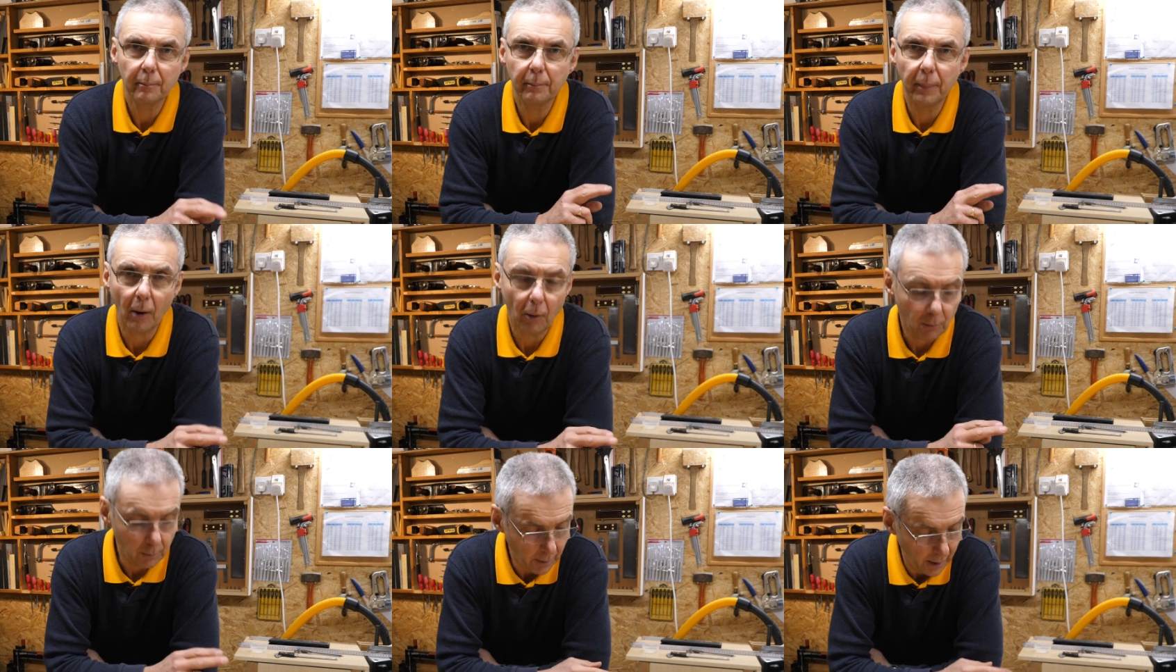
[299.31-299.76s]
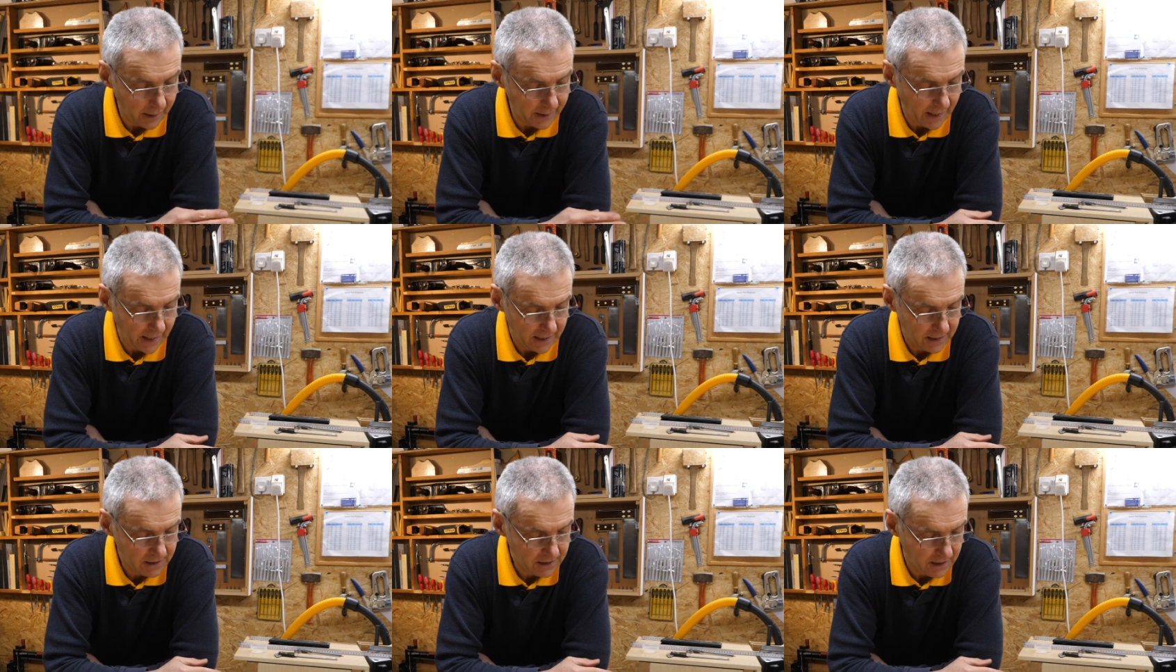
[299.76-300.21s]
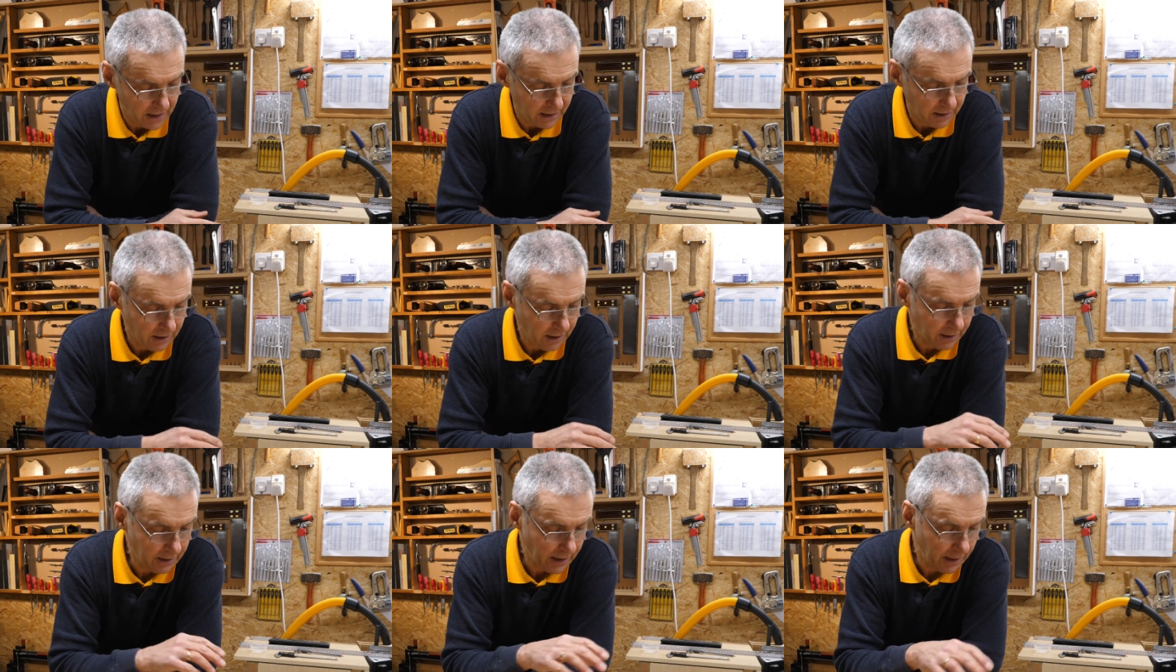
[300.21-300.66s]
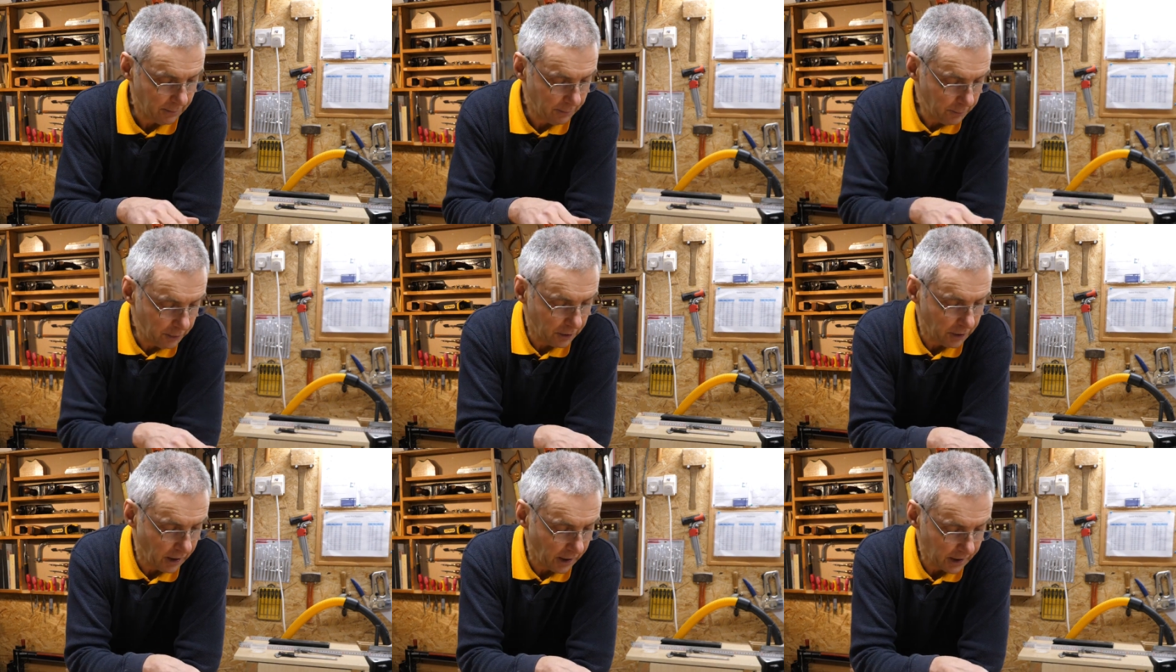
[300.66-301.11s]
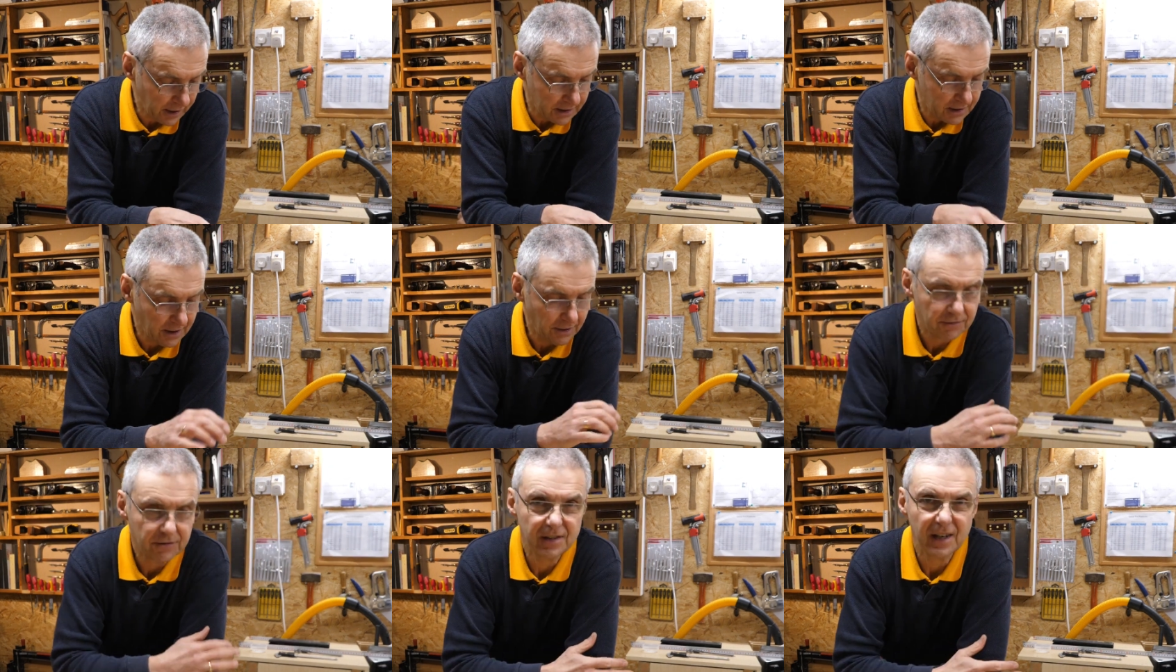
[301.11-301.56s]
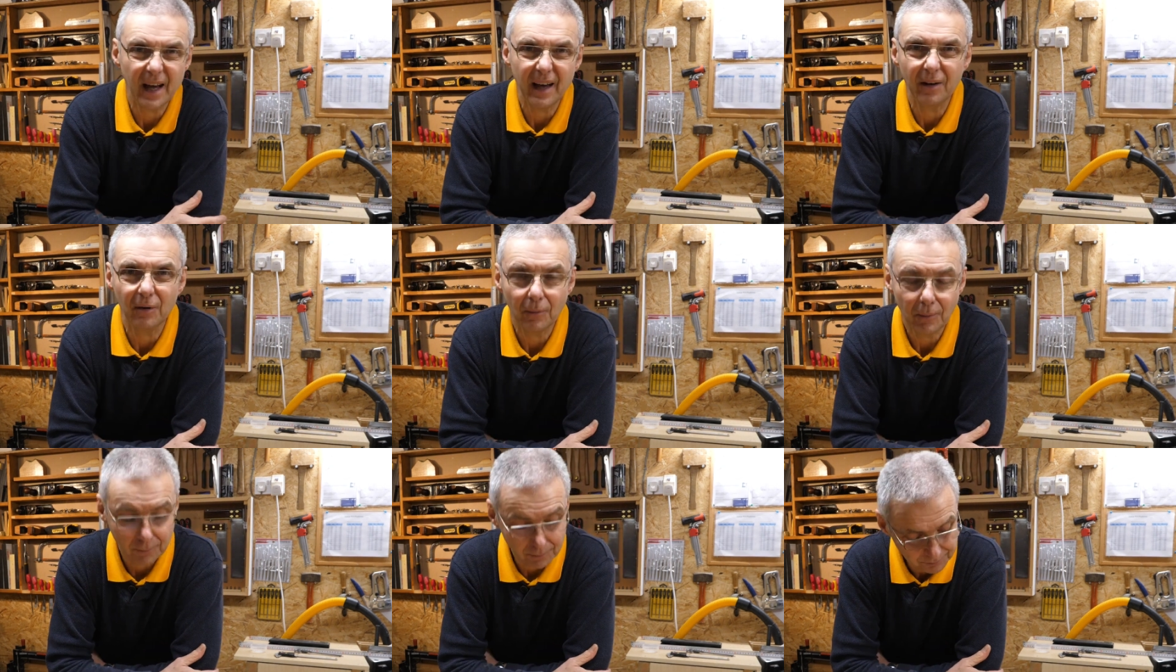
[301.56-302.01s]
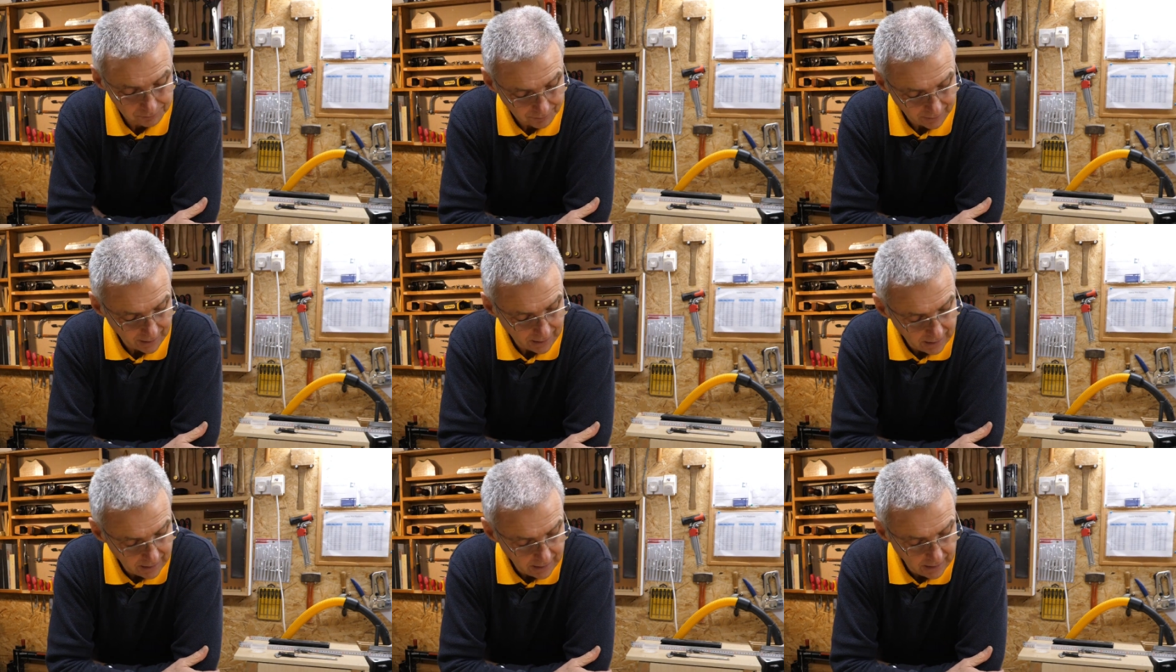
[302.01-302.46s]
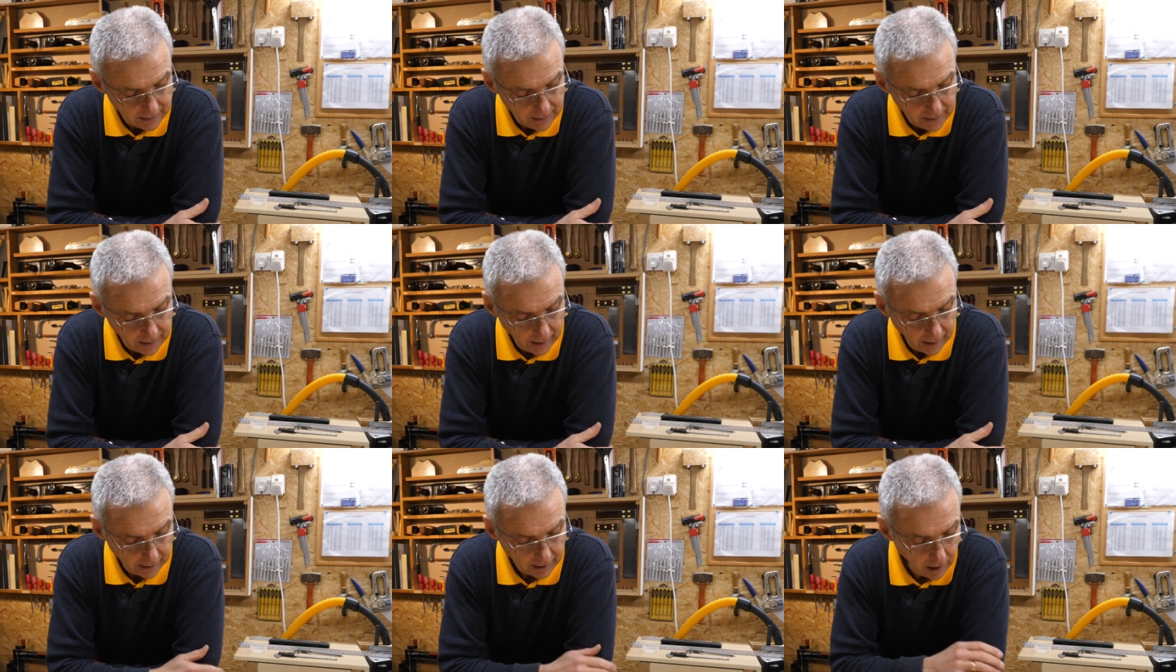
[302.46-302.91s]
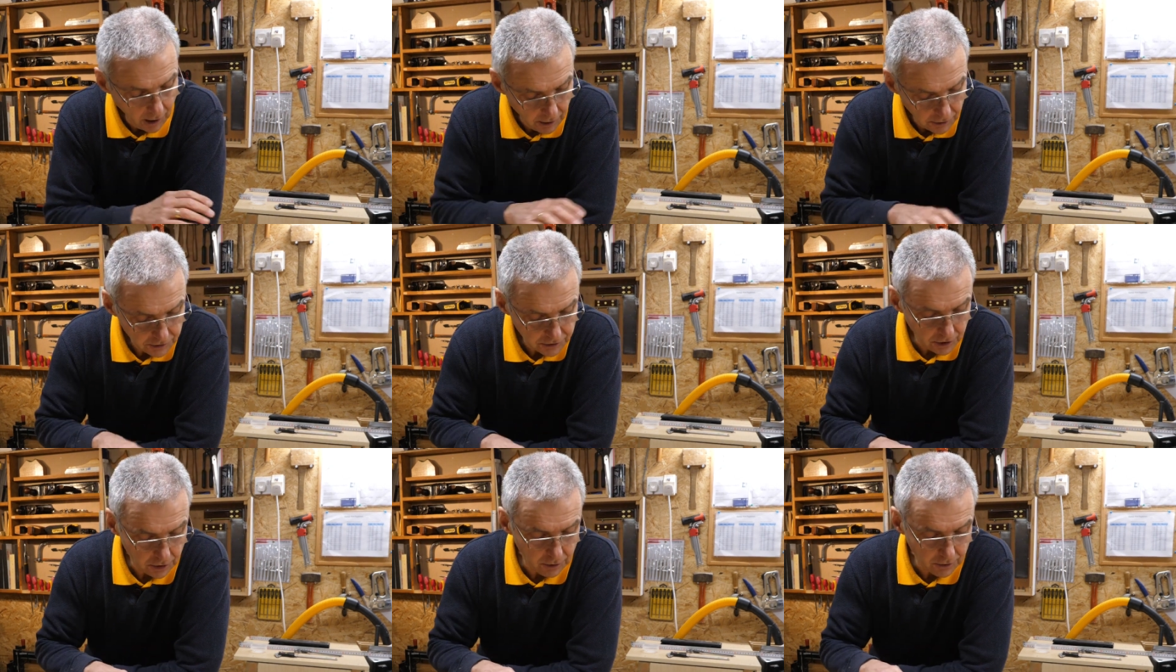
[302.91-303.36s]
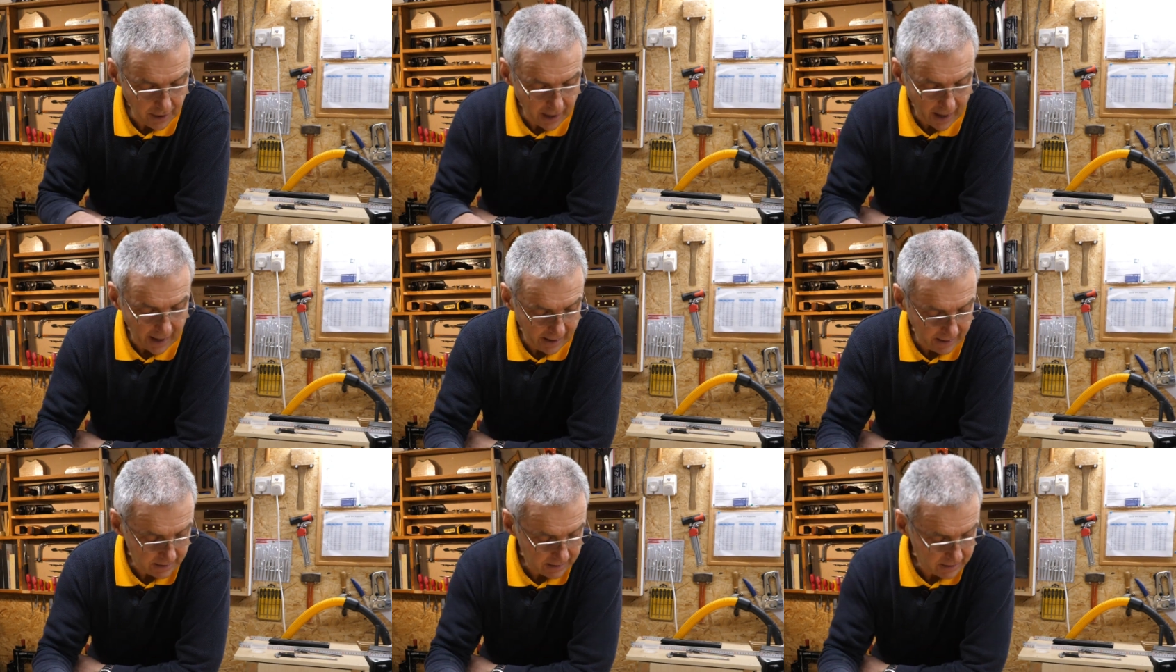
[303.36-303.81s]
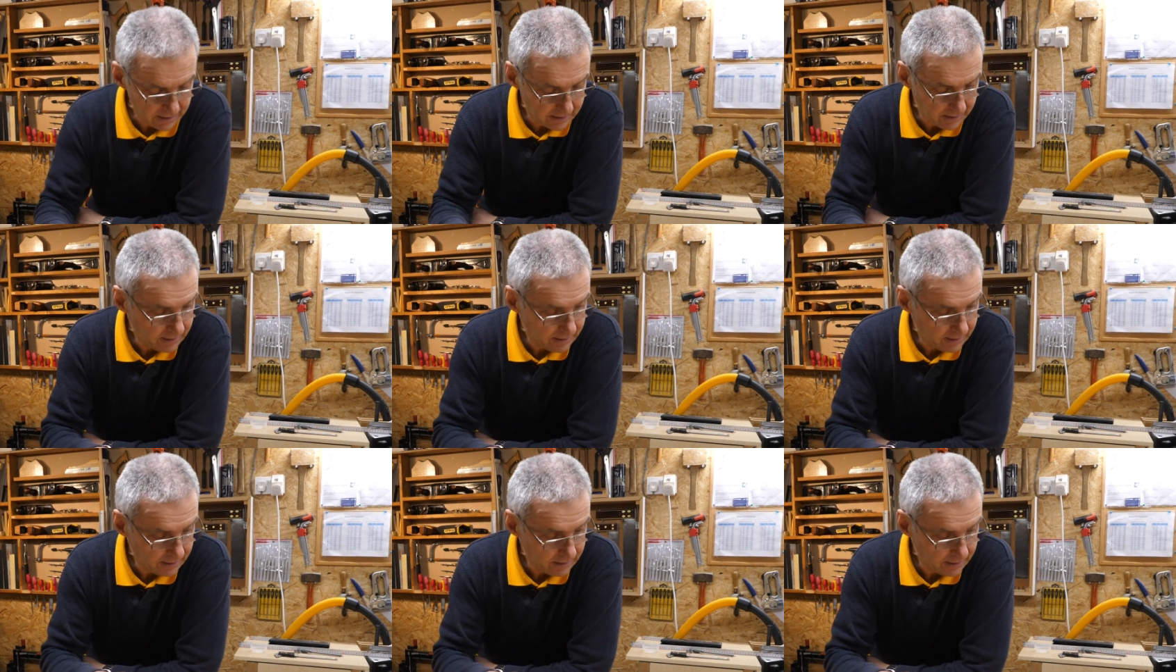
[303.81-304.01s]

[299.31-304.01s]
bolt my necks in and then put like a dovetail. I can't do that